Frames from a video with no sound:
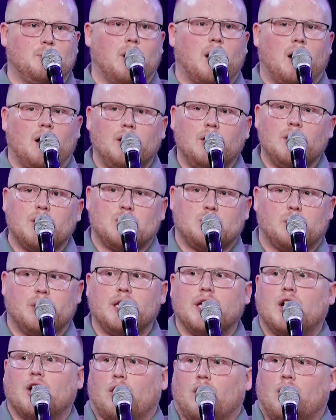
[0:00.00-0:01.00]
But honor is
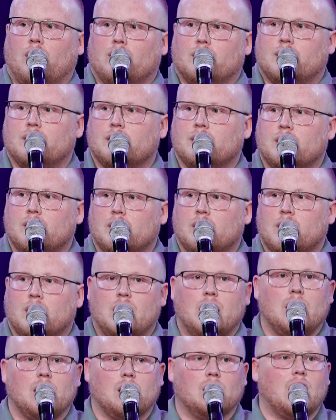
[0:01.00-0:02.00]
really earned
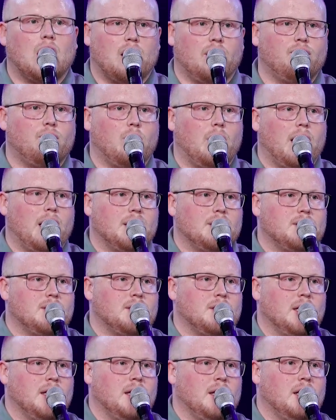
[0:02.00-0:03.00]
in a lot of
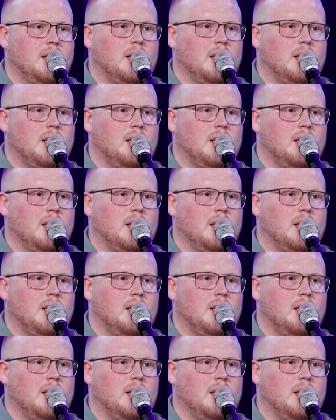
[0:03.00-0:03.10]
ways.